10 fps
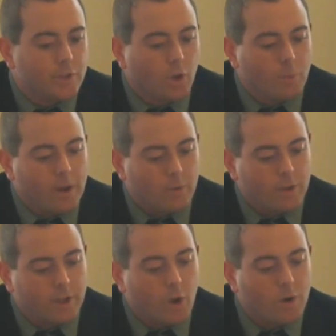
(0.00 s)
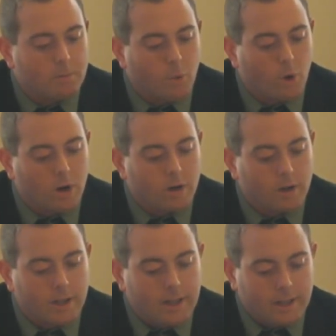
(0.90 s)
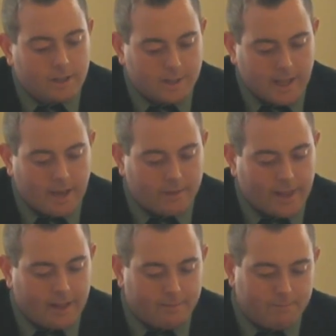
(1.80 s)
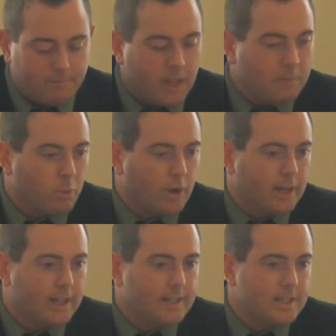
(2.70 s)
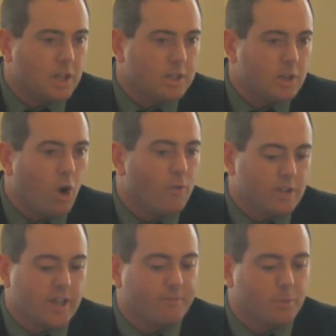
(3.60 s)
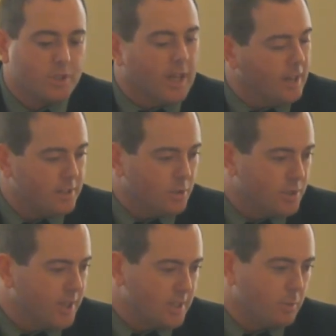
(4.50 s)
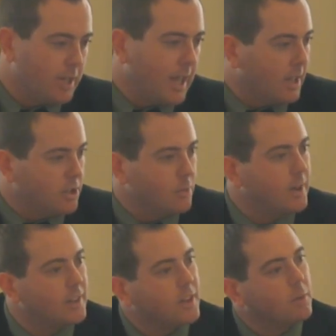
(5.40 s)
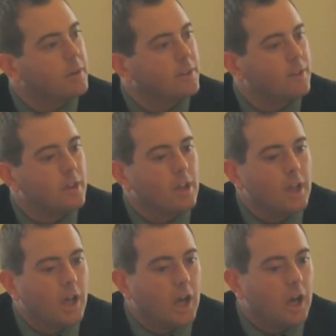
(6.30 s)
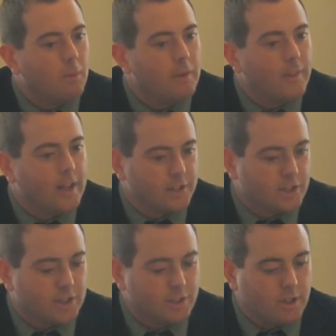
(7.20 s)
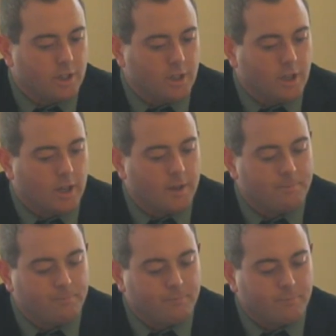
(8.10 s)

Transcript: The only way to really go anymore is out of that 9.8, over 7% is those things that we can't do anything with. And that's just the